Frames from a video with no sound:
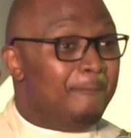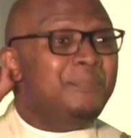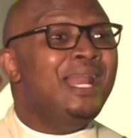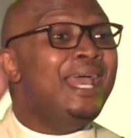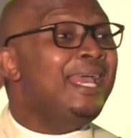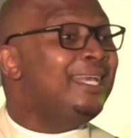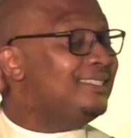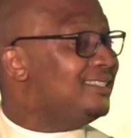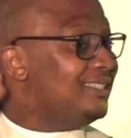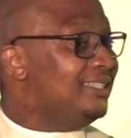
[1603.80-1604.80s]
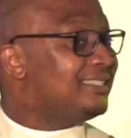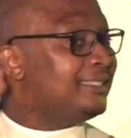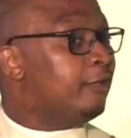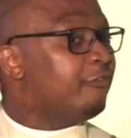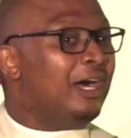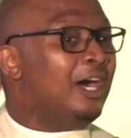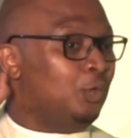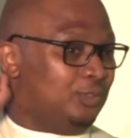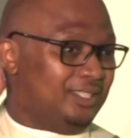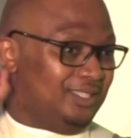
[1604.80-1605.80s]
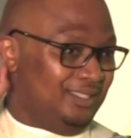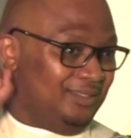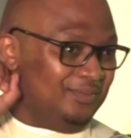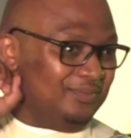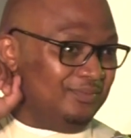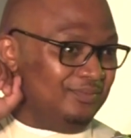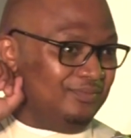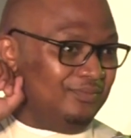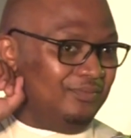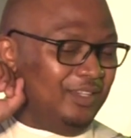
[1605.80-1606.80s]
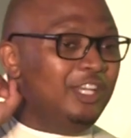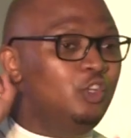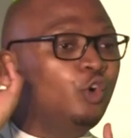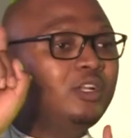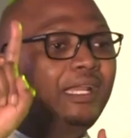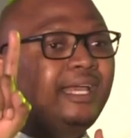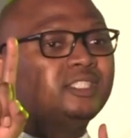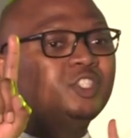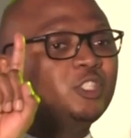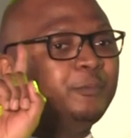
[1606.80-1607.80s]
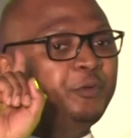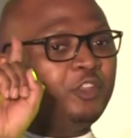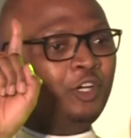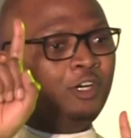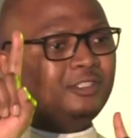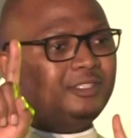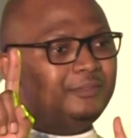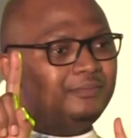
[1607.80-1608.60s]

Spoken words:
plays itself out in your relationship with God.